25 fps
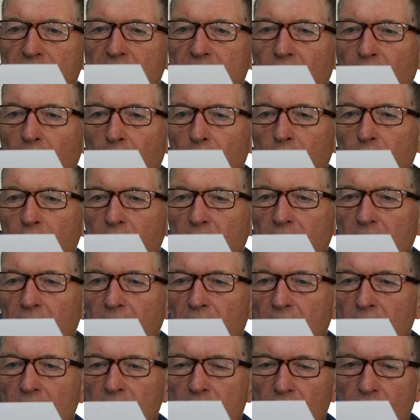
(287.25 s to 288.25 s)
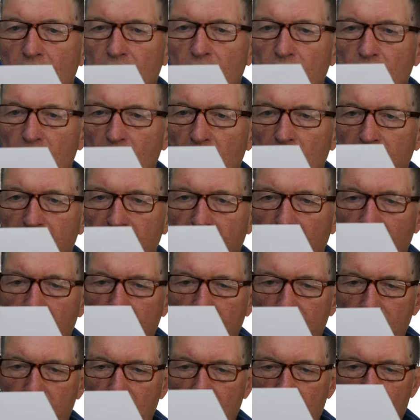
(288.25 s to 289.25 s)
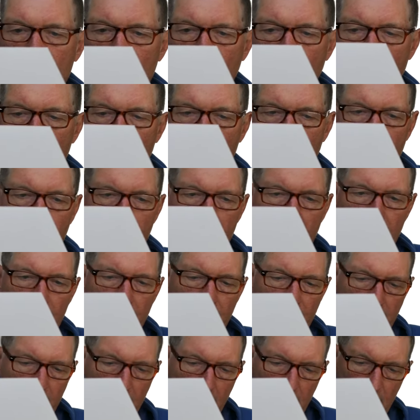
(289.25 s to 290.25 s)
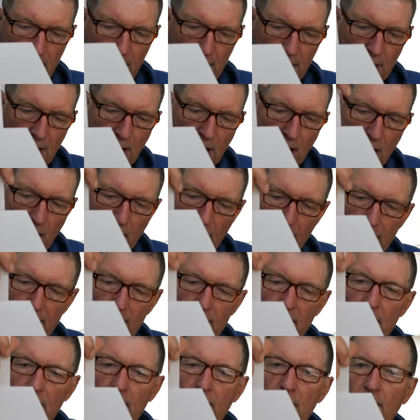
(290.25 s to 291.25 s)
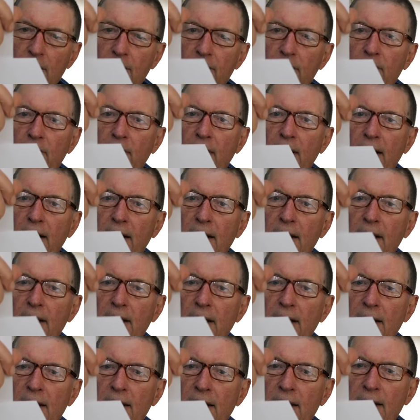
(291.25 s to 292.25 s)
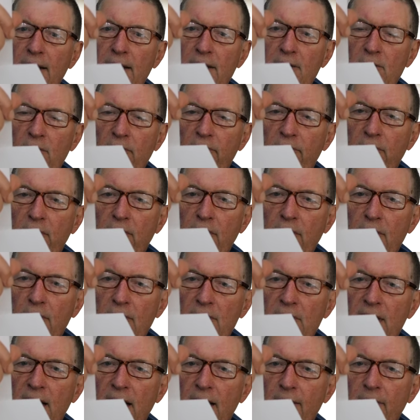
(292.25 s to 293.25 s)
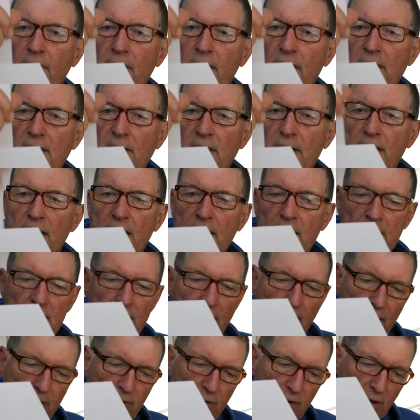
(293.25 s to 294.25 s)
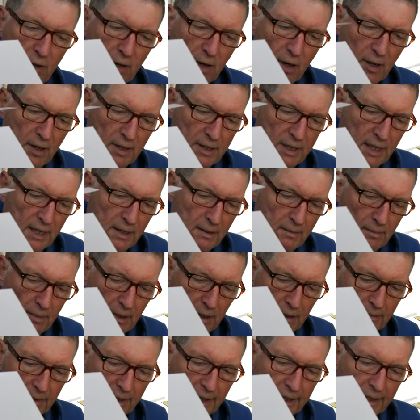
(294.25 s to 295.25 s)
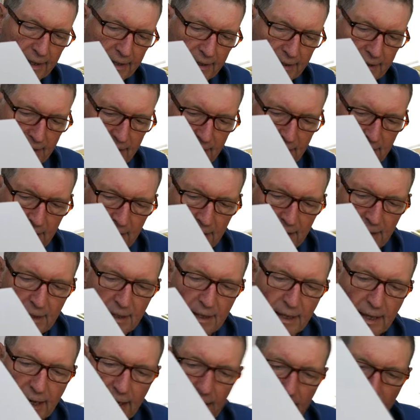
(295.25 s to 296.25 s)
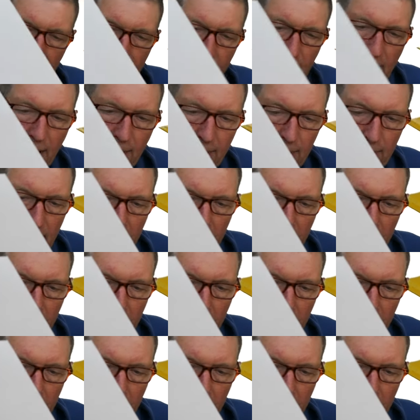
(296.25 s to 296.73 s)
tapering down to 35 at the top. Height of the rudder is, or vertical stabilizer is 190 millimeters. And I have a couple,